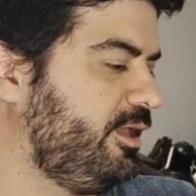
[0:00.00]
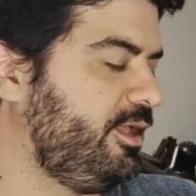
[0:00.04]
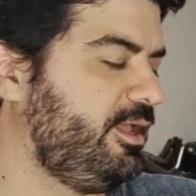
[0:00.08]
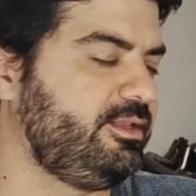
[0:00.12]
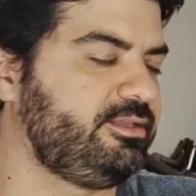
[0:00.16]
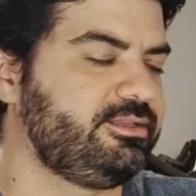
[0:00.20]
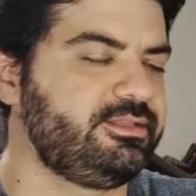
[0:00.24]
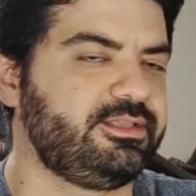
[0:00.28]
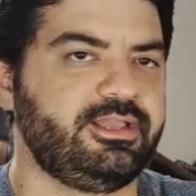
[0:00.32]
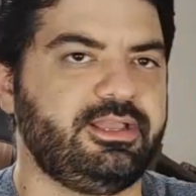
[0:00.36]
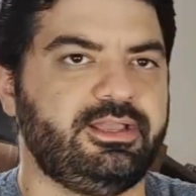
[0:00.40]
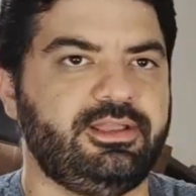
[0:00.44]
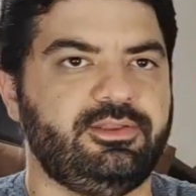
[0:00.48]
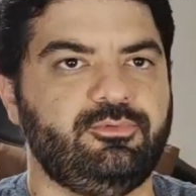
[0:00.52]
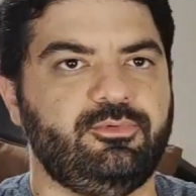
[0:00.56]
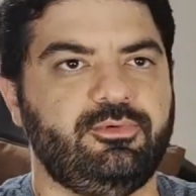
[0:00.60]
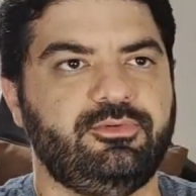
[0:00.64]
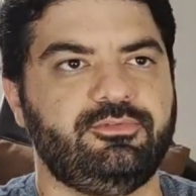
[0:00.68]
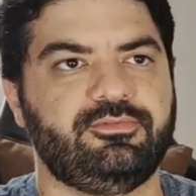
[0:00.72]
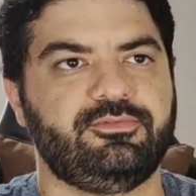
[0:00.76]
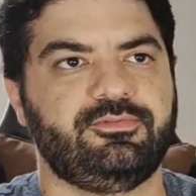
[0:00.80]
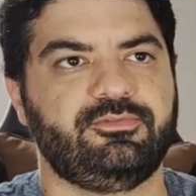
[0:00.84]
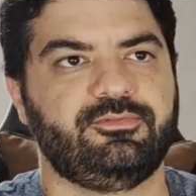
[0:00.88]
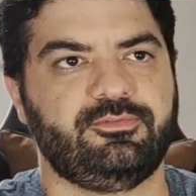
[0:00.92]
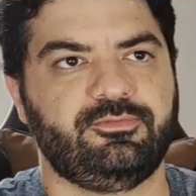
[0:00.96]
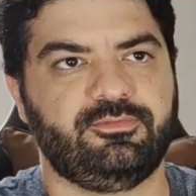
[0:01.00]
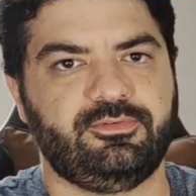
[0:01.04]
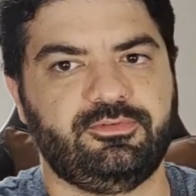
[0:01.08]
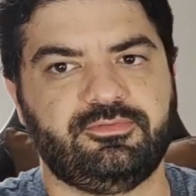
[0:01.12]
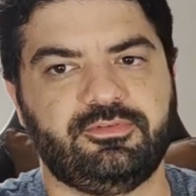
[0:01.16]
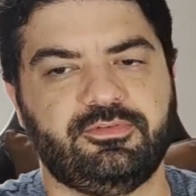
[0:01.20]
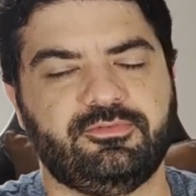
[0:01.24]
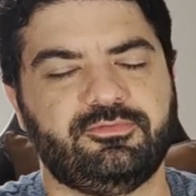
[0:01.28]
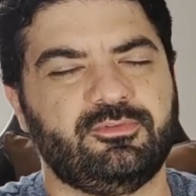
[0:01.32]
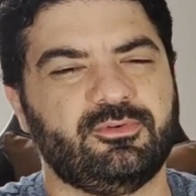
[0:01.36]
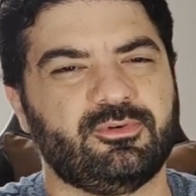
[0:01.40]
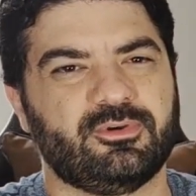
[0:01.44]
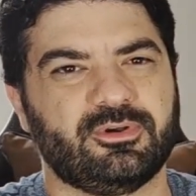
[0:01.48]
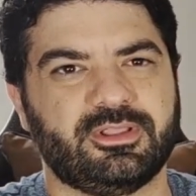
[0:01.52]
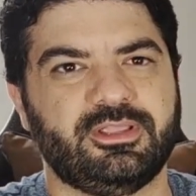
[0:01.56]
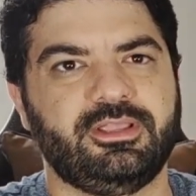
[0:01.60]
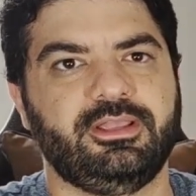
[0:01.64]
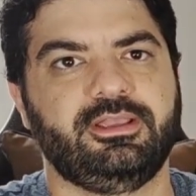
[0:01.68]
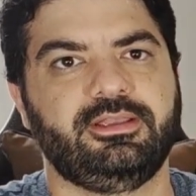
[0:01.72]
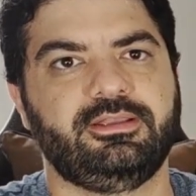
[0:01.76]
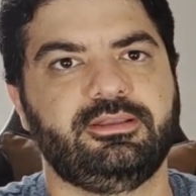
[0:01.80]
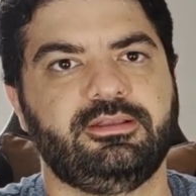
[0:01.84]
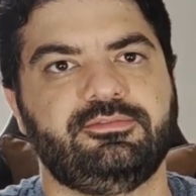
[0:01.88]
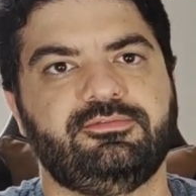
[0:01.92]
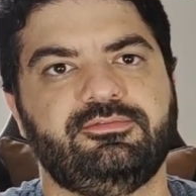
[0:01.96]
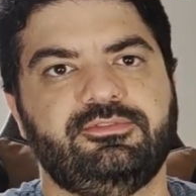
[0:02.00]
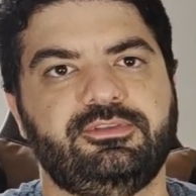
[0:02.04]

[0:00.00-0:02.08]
8K with a 4K.